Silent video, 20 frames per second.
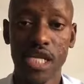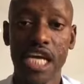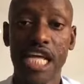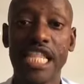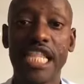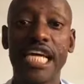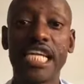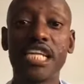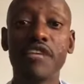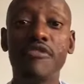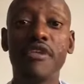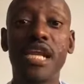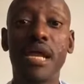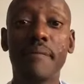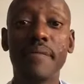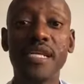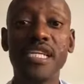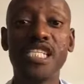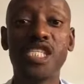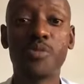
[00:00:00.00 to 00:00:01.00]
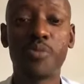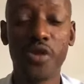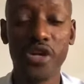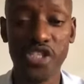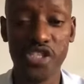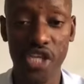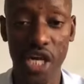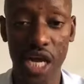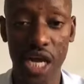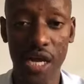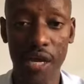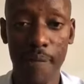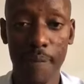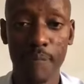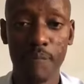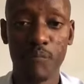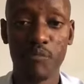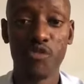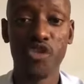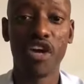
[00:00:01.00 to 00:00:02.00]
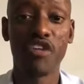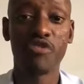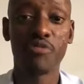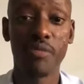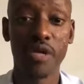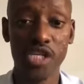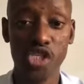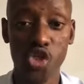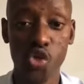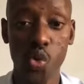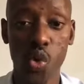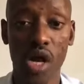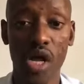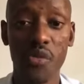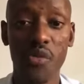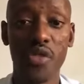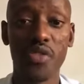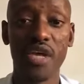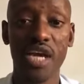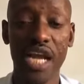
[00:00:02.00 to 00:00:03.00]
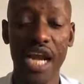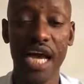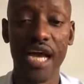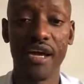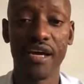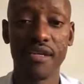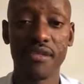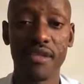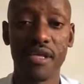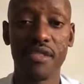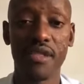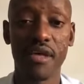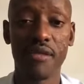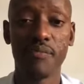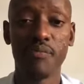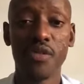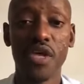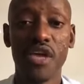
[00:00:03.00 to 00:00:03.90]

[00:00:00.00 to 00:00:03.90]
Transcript: That even amid this pressure, you have to make sure that